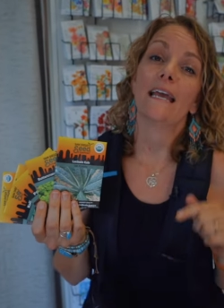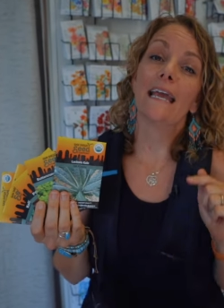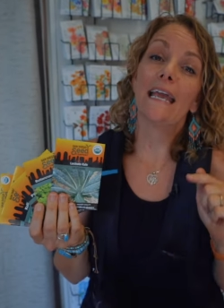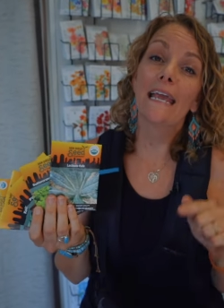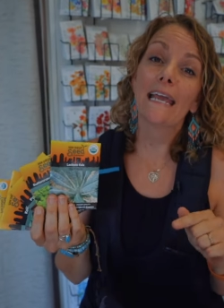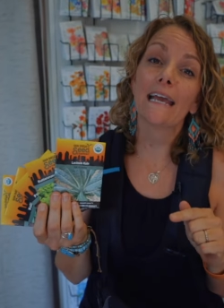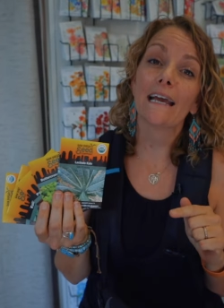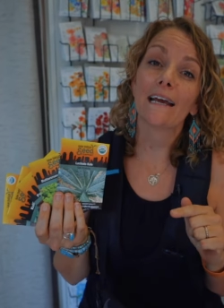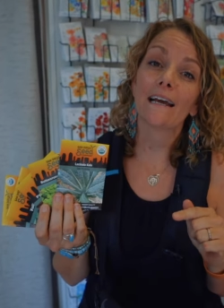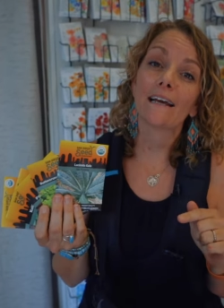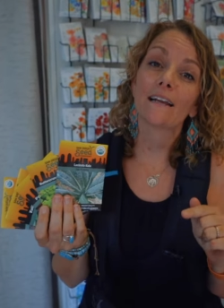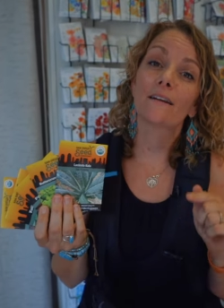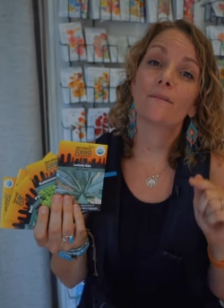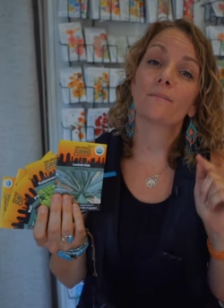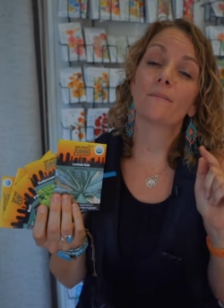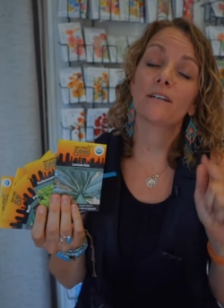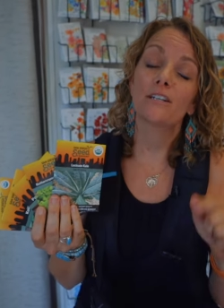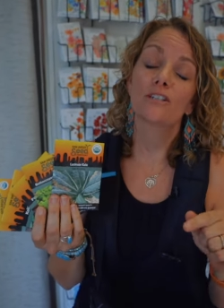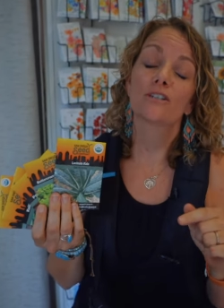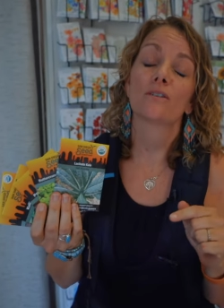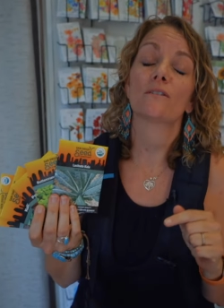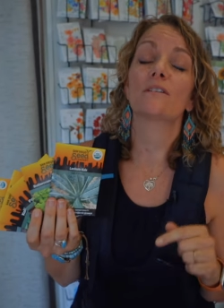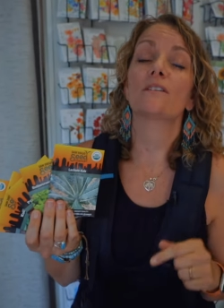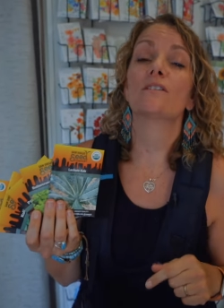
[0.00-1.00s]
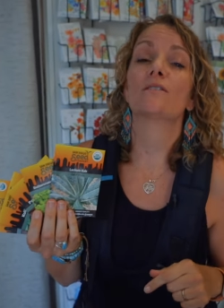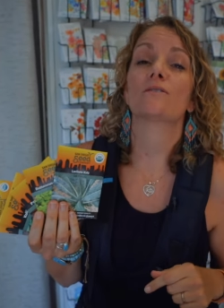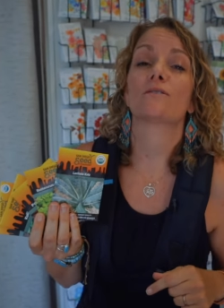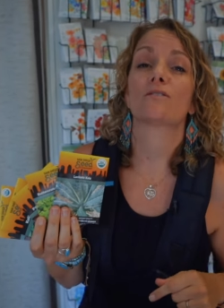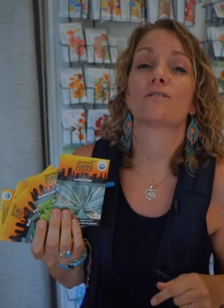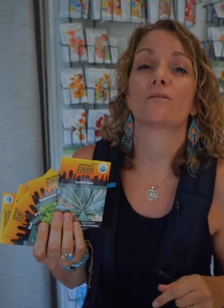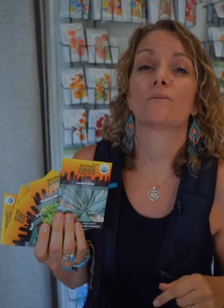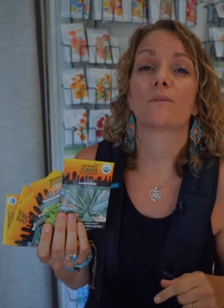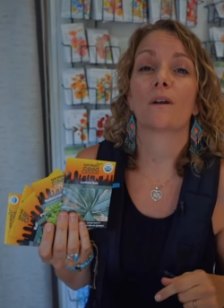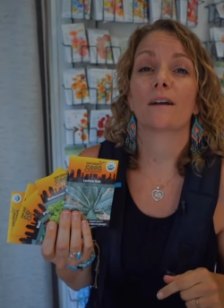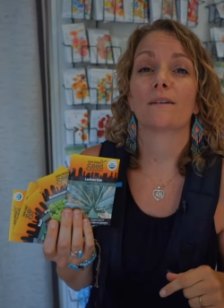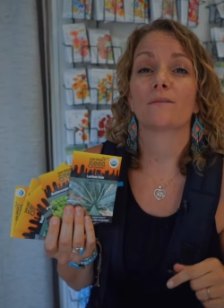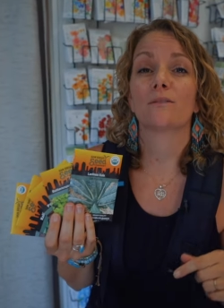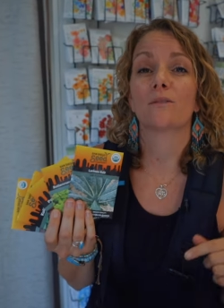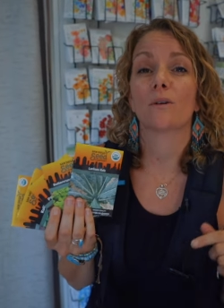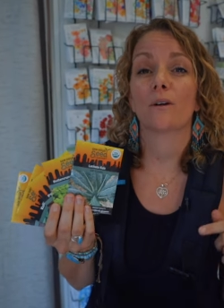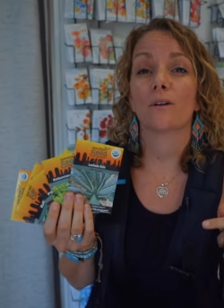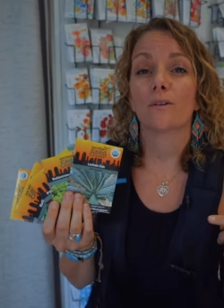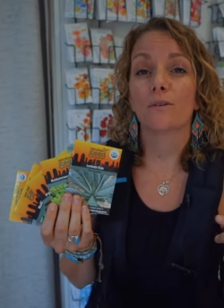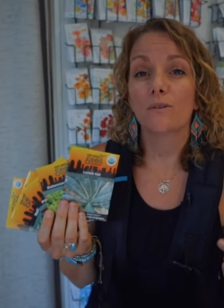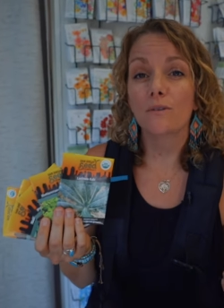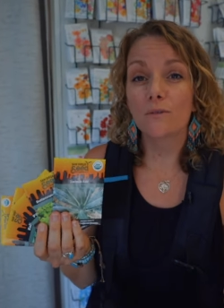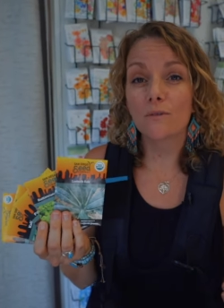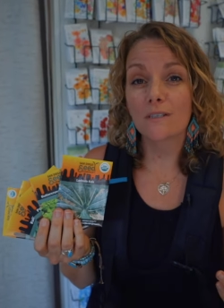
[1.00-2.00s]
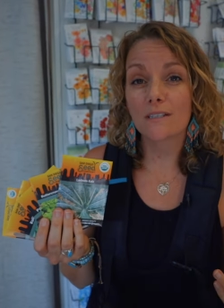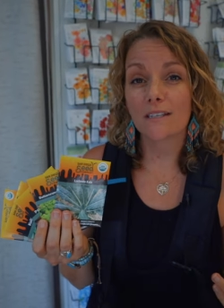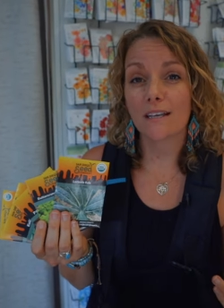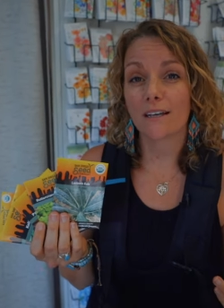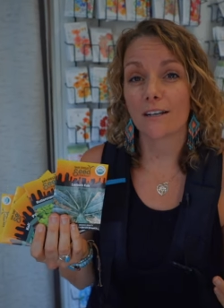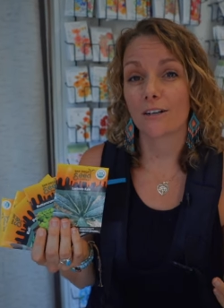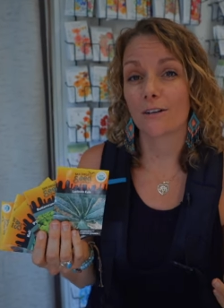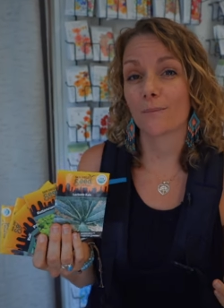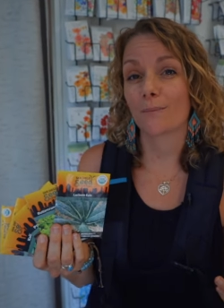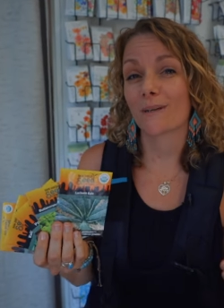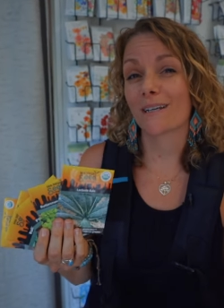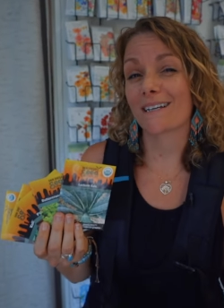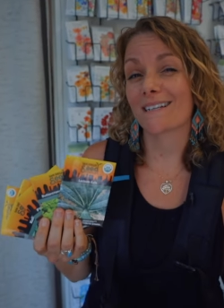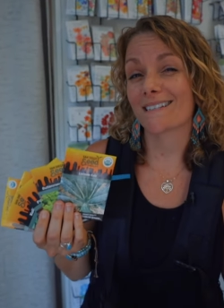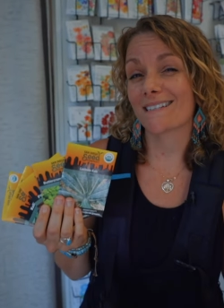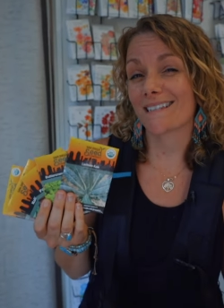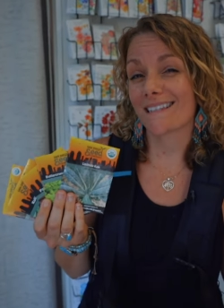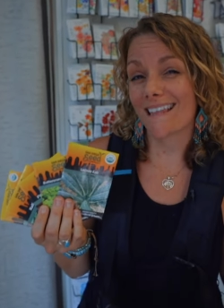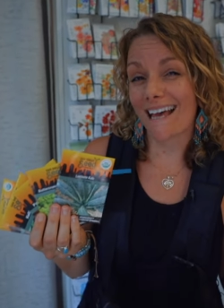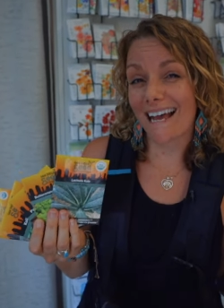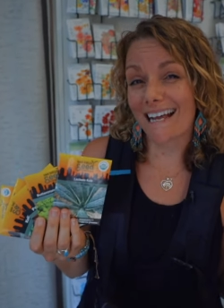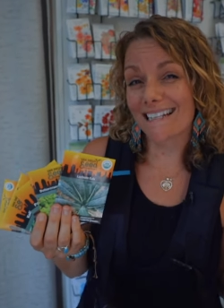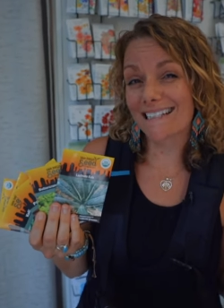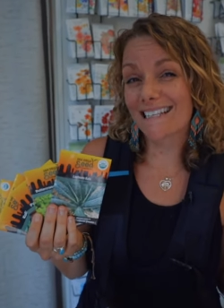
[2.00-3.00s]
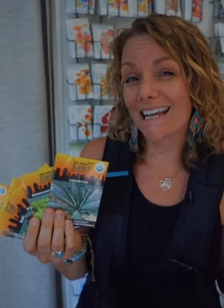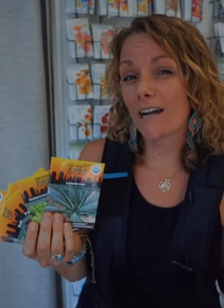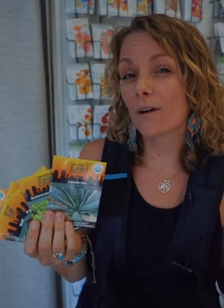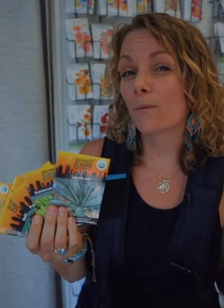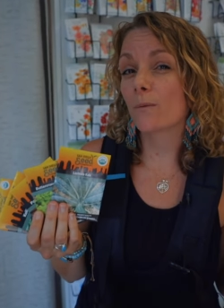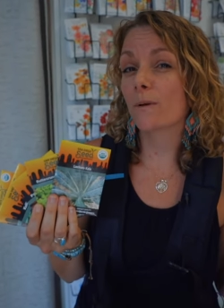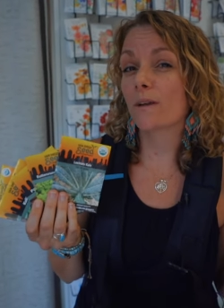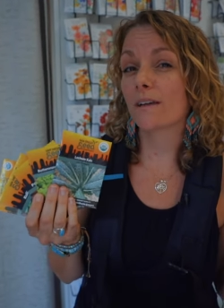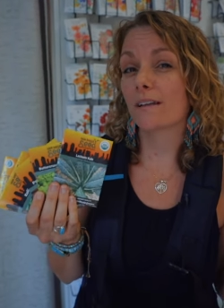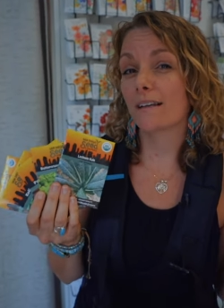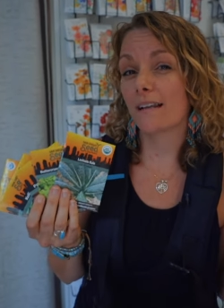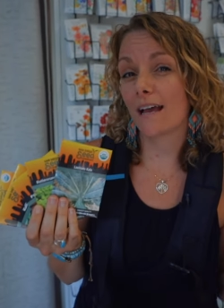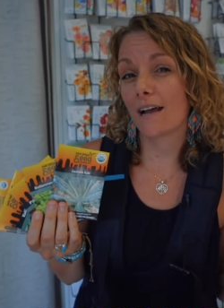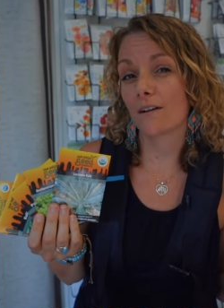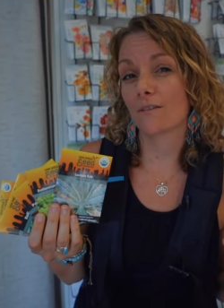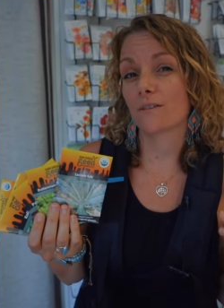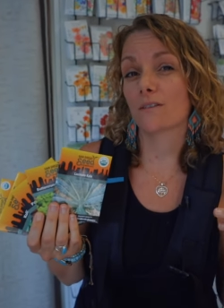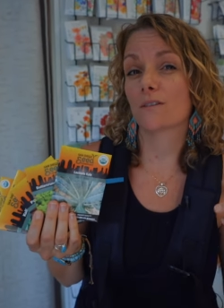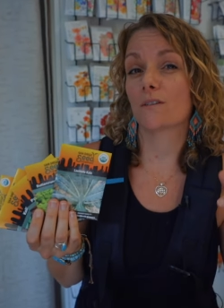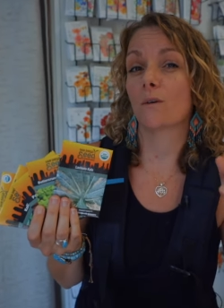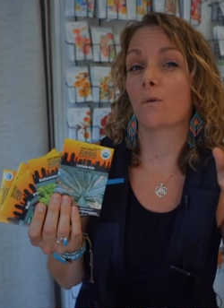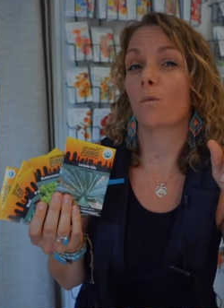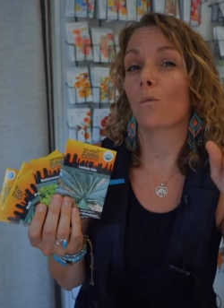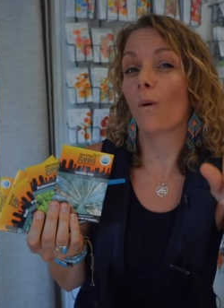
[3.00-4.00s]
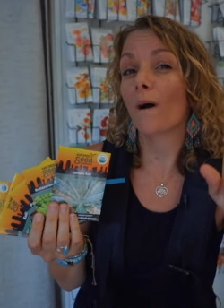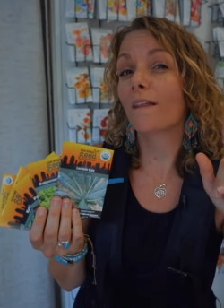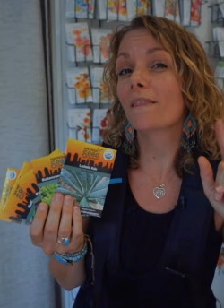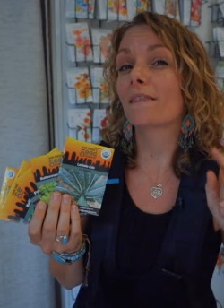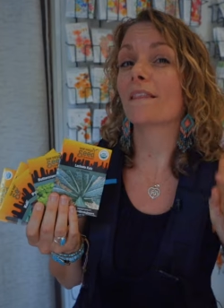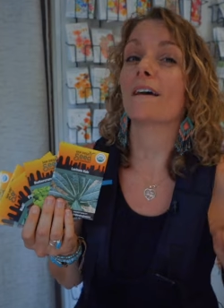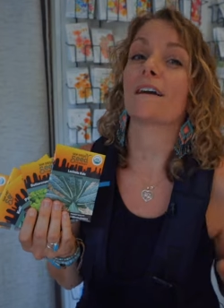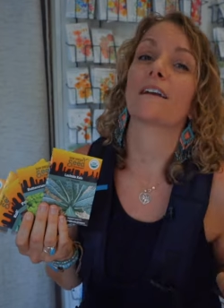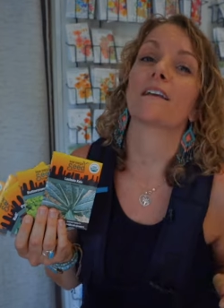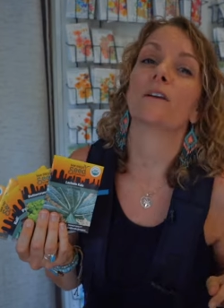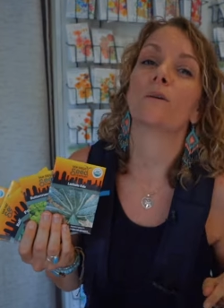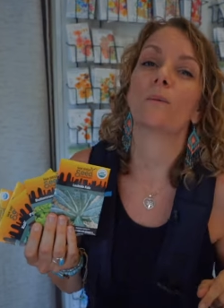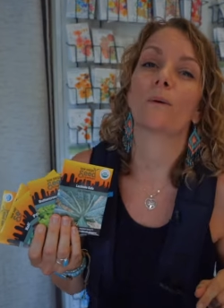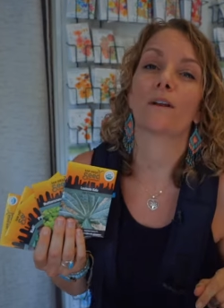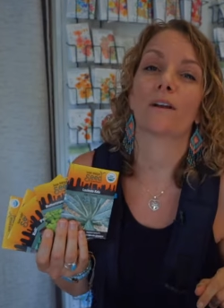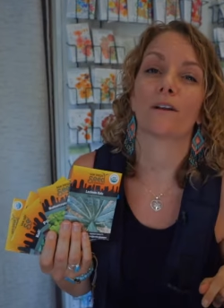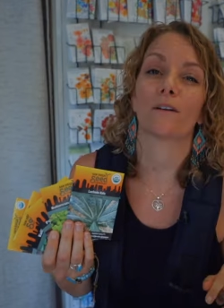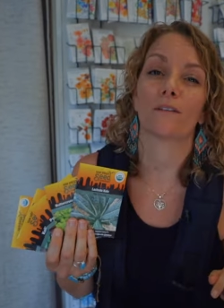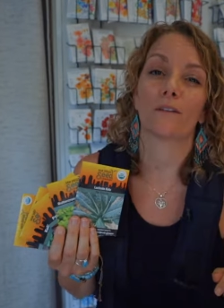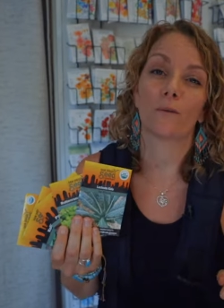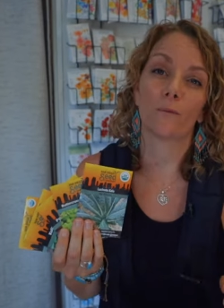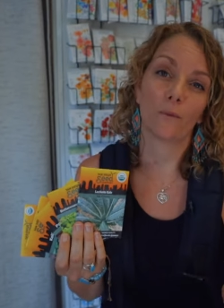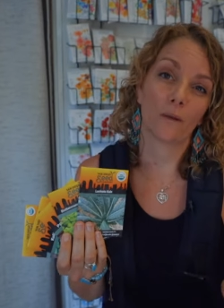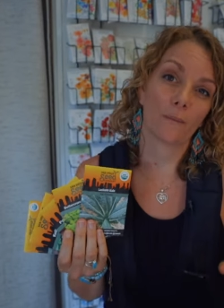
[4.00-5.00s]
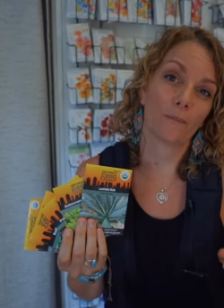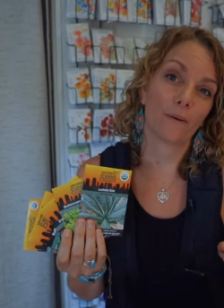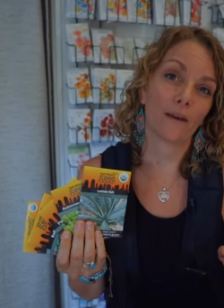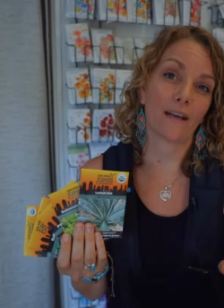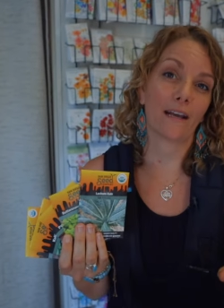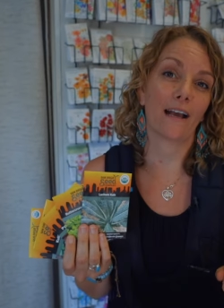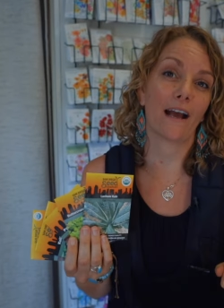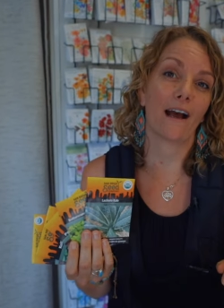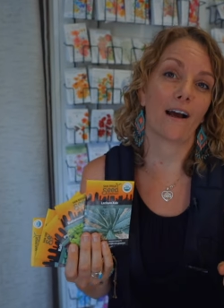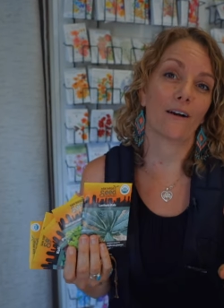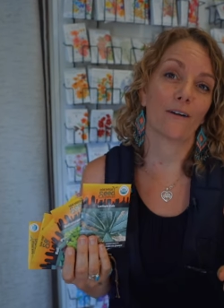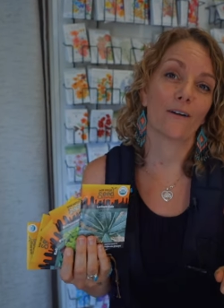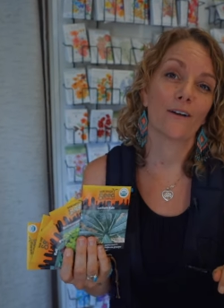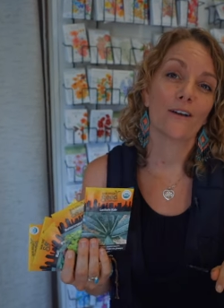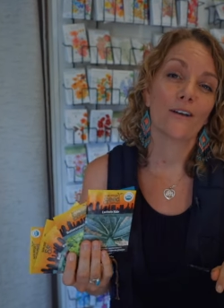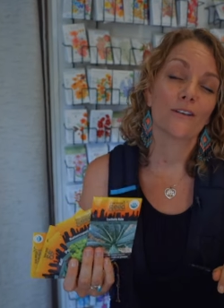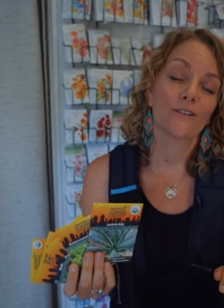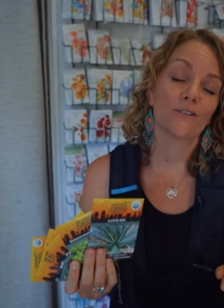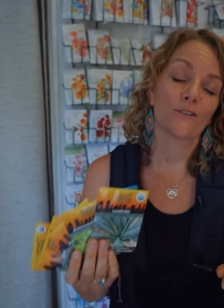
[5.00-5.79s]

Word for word: and make sure that you're subscribed to our newsletter because that's how we announce the one lucky winner that we pick out